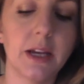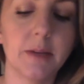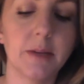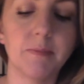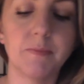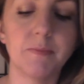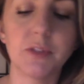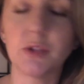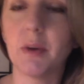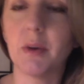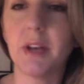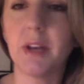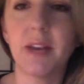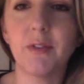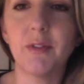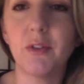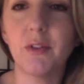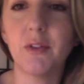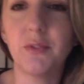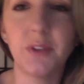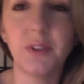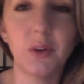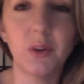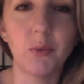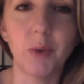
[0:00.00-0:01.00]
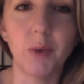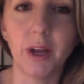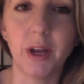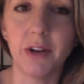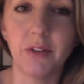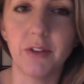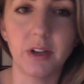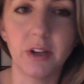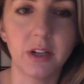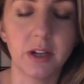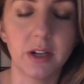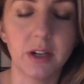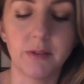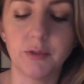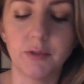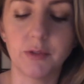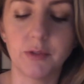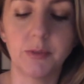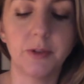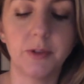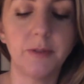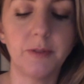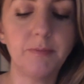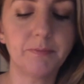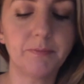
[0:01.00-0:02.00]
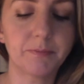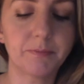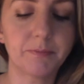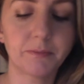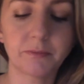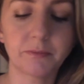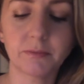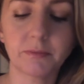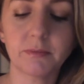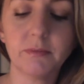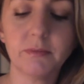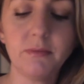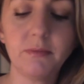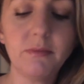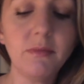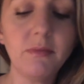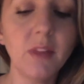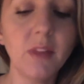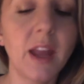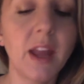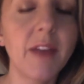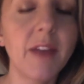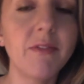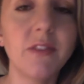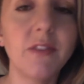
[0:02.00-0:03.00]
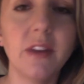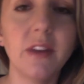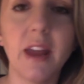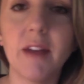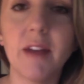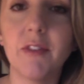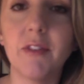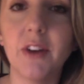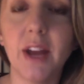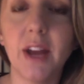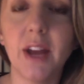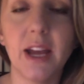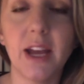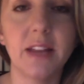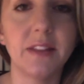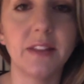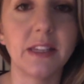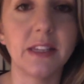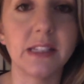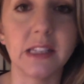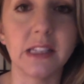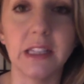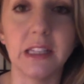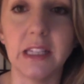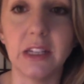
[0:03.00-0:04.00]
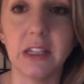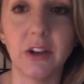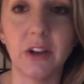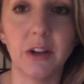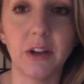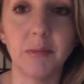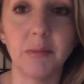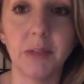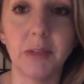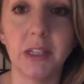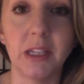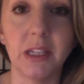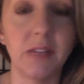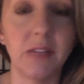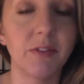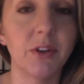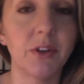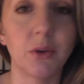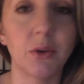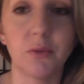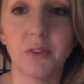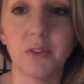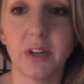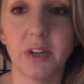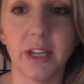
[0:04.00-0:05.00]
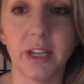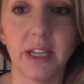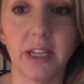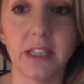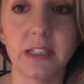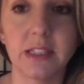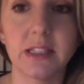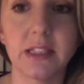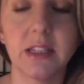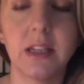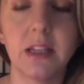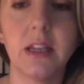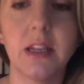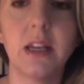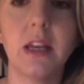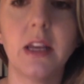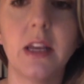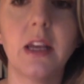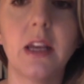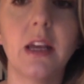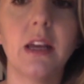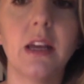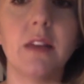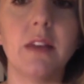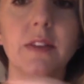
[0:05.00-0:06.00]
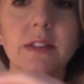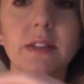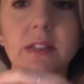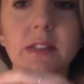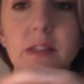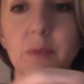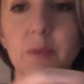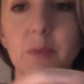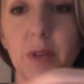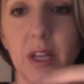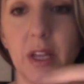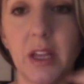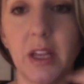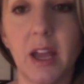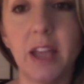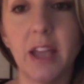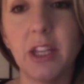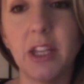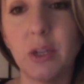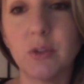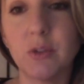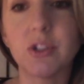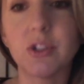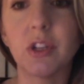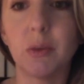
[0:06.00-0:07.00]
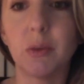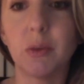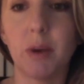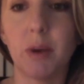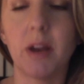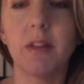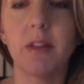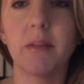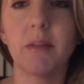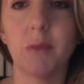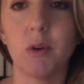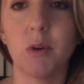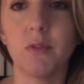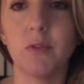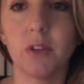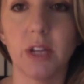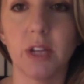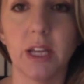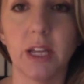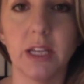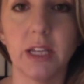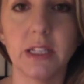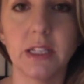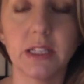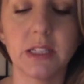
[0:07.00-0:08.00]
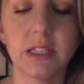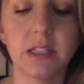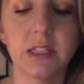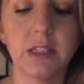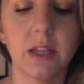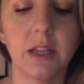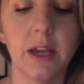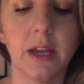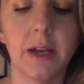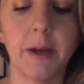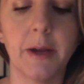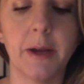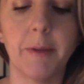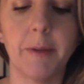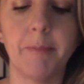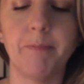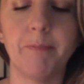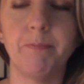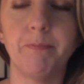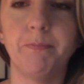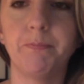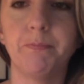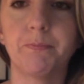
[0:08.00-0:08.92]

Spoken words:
So I never feel wet or uncomfortable. I've never had these leak on me, even overnight. This is when I usually wear them overnight, and